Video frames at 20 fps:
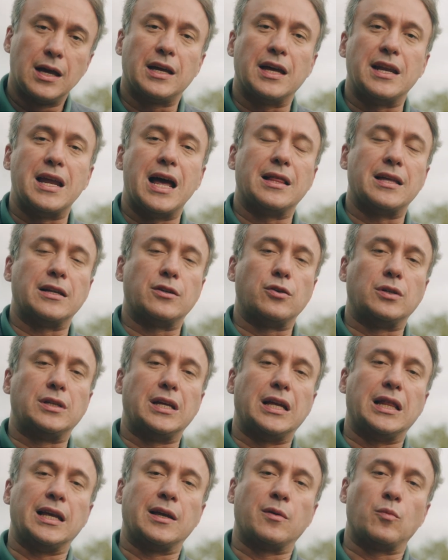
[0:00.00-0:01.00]
canal that you're
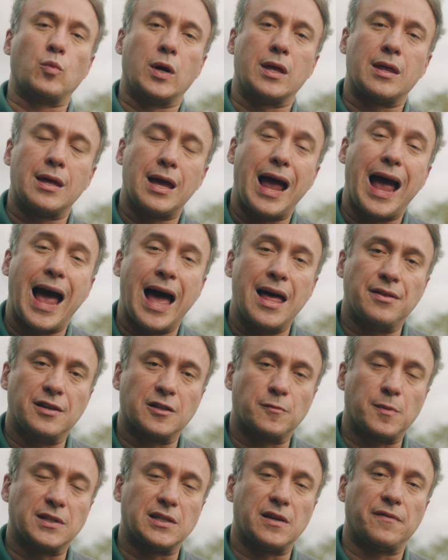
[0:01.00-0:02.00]
dealing with and the
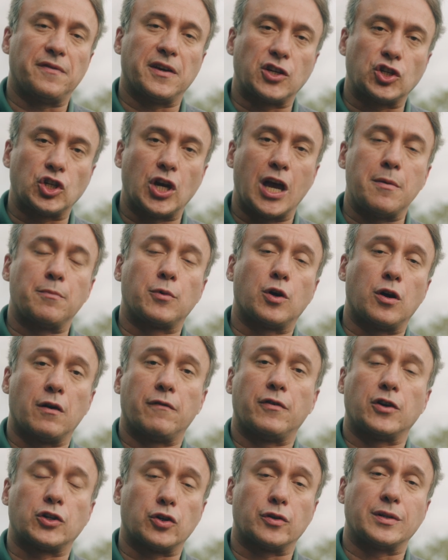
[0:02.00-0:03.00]
specific shape
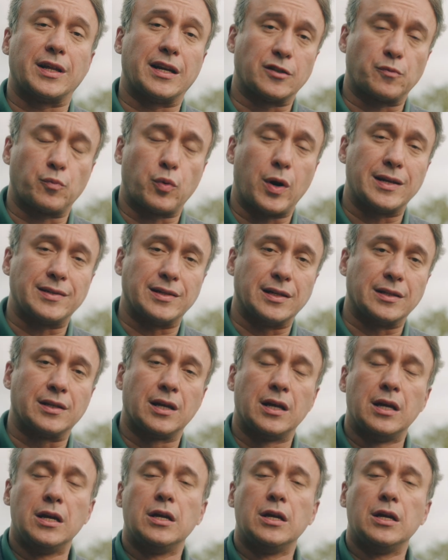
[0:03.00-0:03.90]
curvature that is present